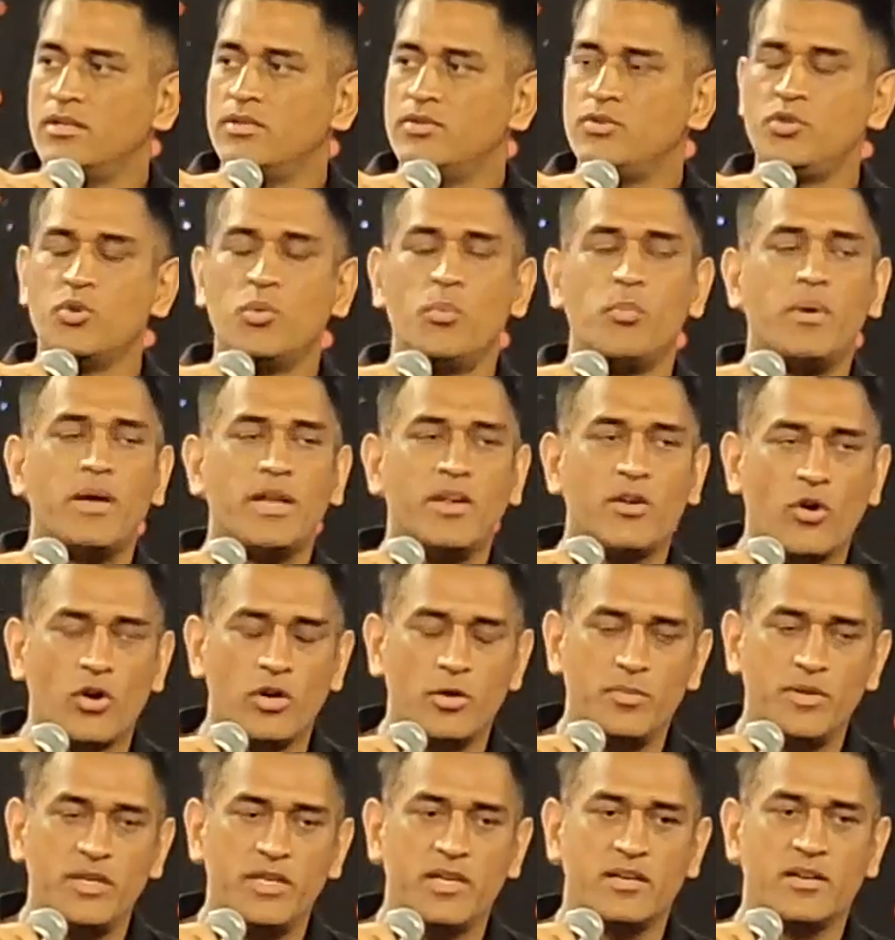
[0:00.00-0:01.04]
You may not
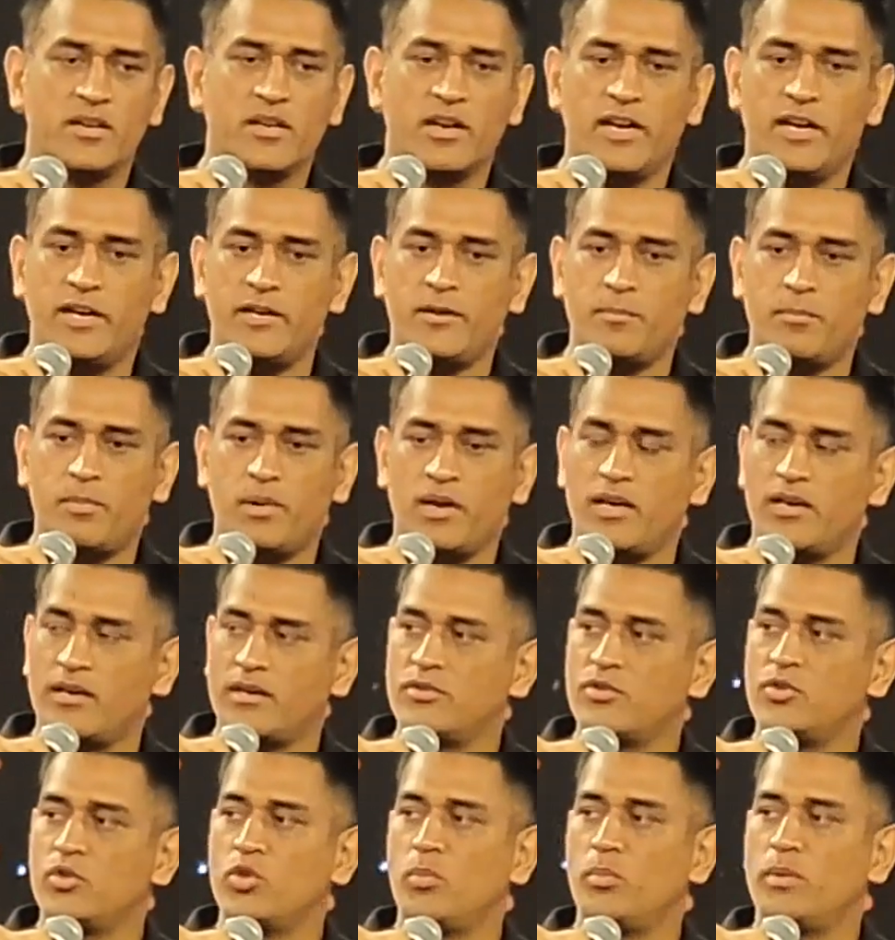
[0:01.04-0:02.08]
be a great player,
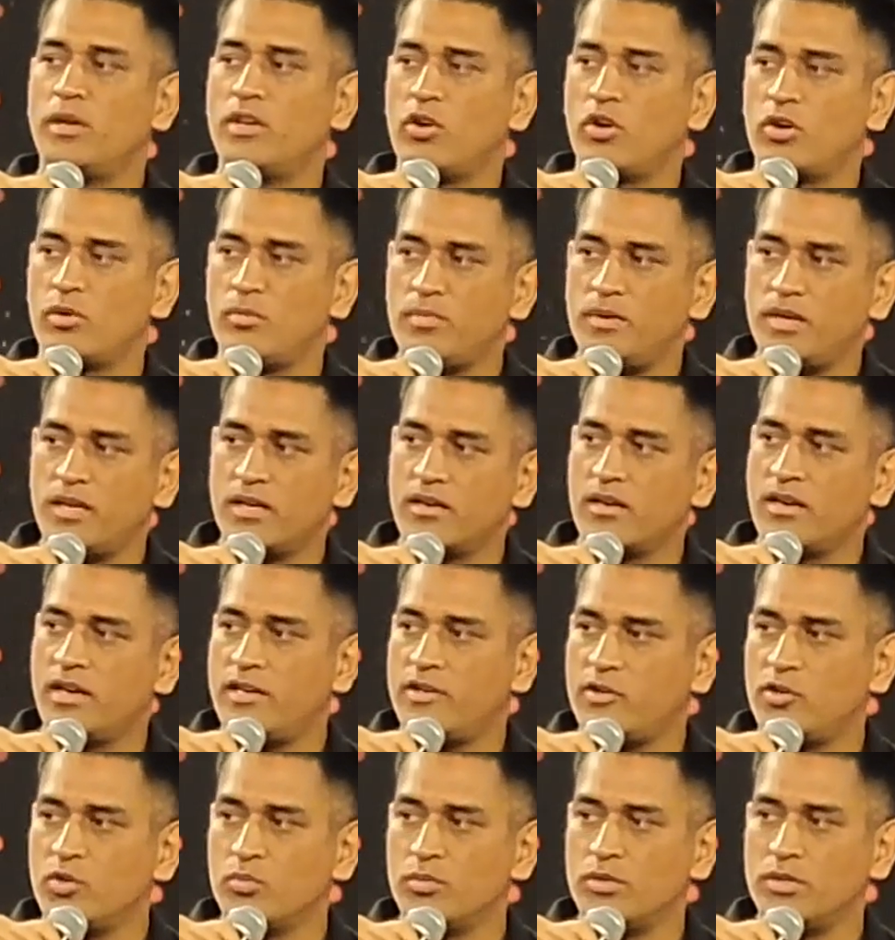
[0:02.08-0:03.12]
may not be a great
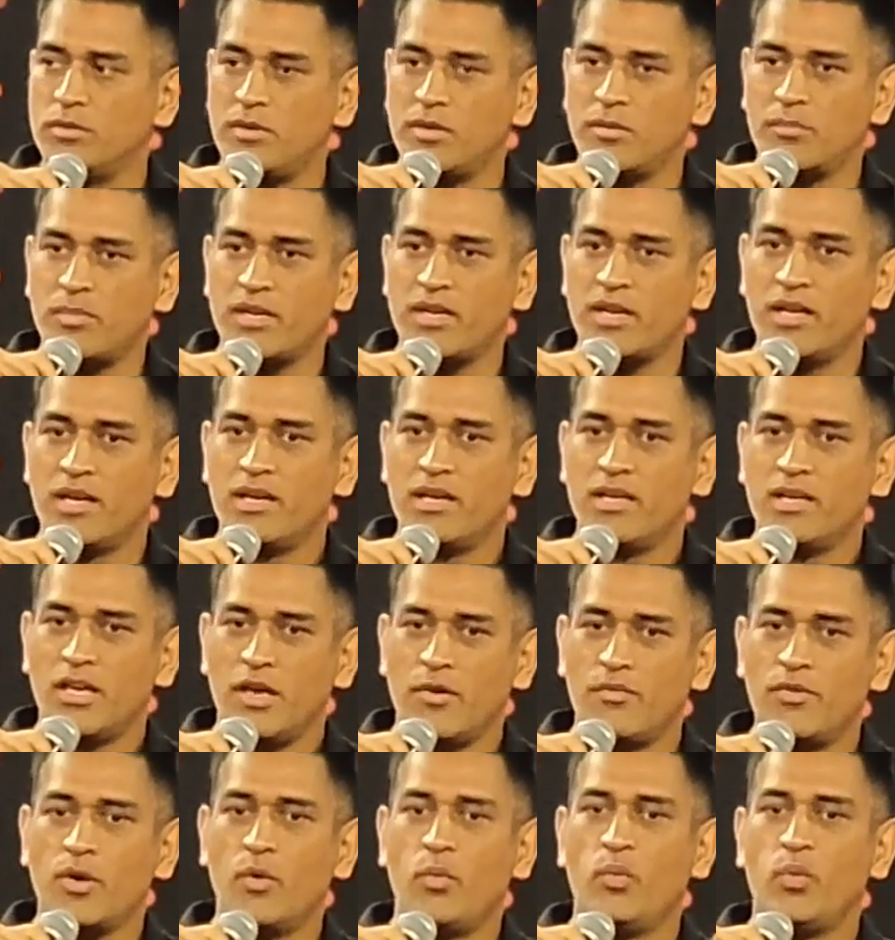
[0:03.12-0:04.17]
human being, but
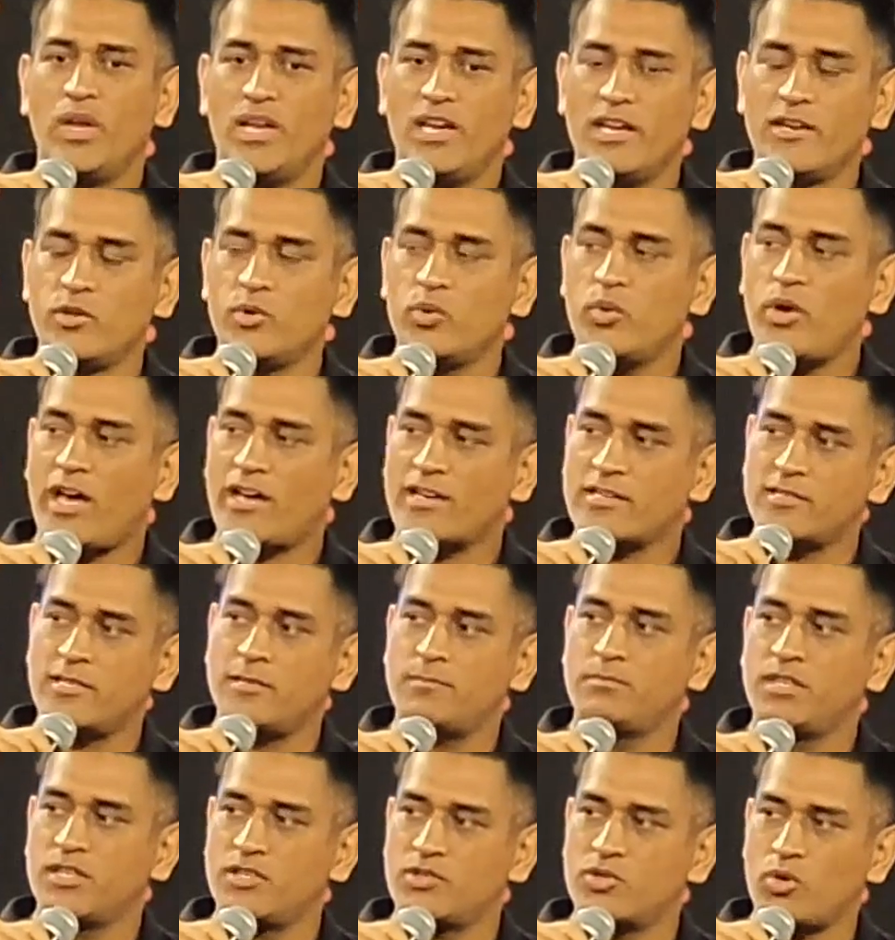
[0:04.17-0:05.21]
if you're willing to
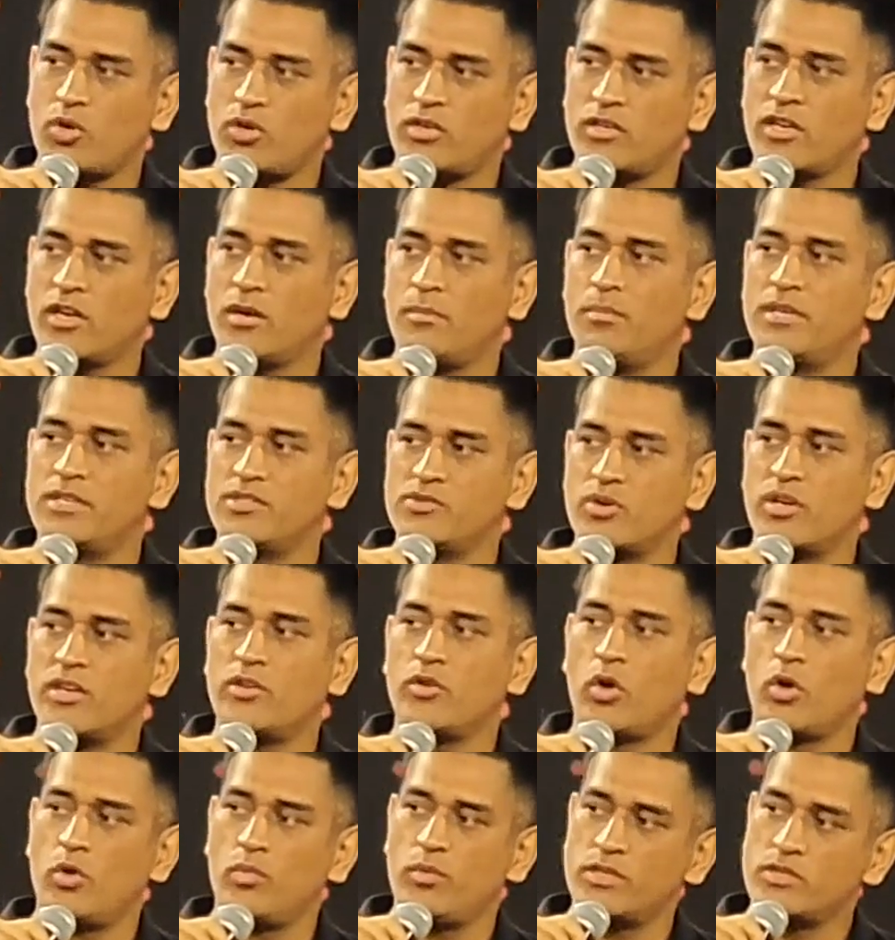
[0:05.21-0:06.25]
accept the shortcomings, you can
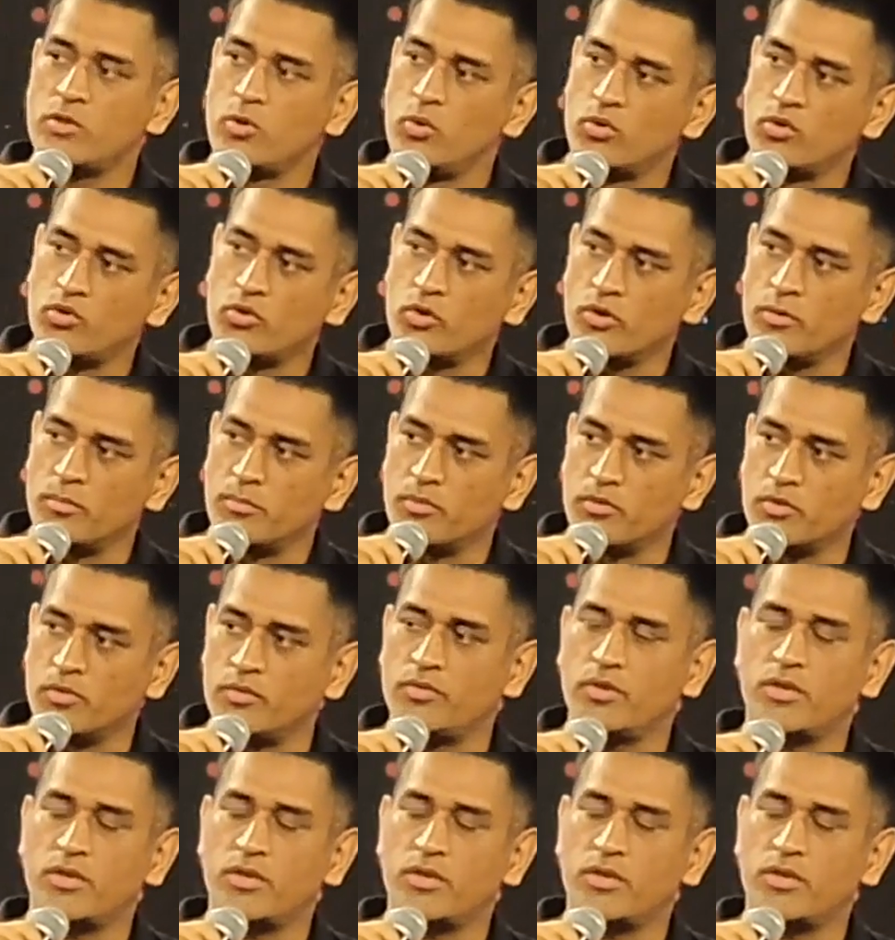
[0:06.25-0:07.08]
always look to improve.